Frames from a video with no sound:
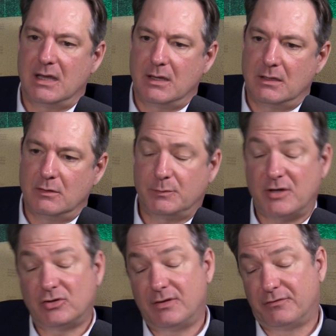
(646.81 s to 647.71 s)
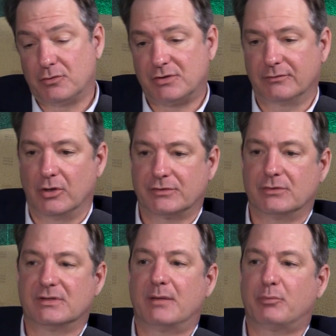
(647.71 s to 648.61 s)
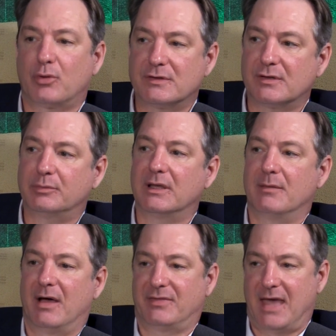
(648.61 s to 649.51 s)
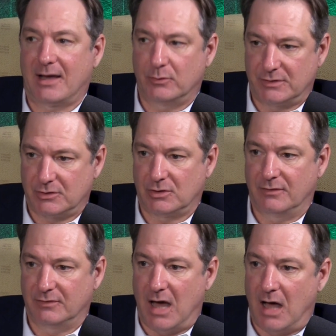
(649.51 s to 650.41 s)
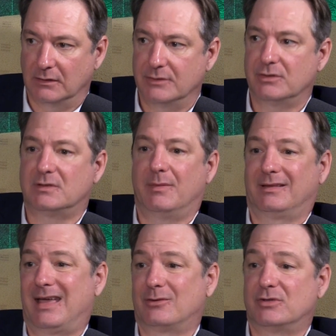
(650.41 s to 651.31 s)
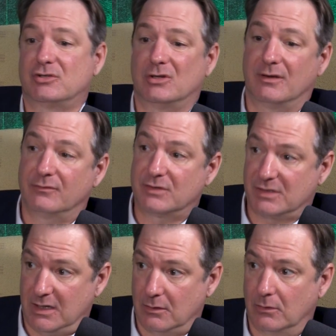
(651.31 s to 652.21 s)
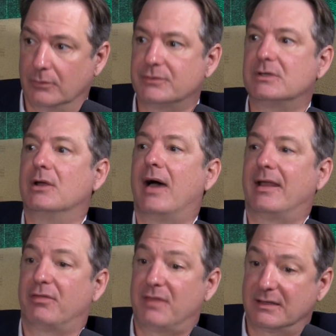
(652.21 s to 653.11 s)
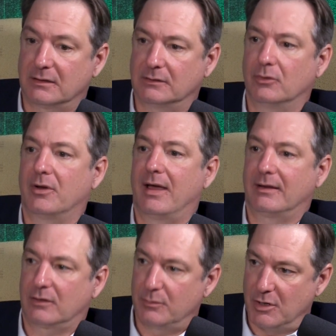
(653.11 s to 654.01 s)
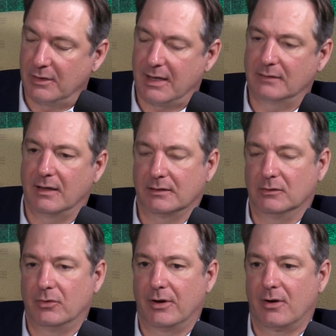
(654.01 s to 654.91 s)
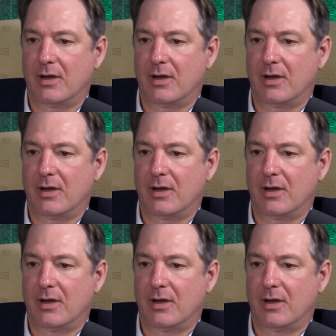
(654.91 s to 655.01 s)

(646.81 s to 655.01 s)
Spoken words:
especially the first year of law school, is not principally about the acquisition of knowledge, it's about the acquisition of skills, how to think like a lawyer, how to communicate like a lawyer.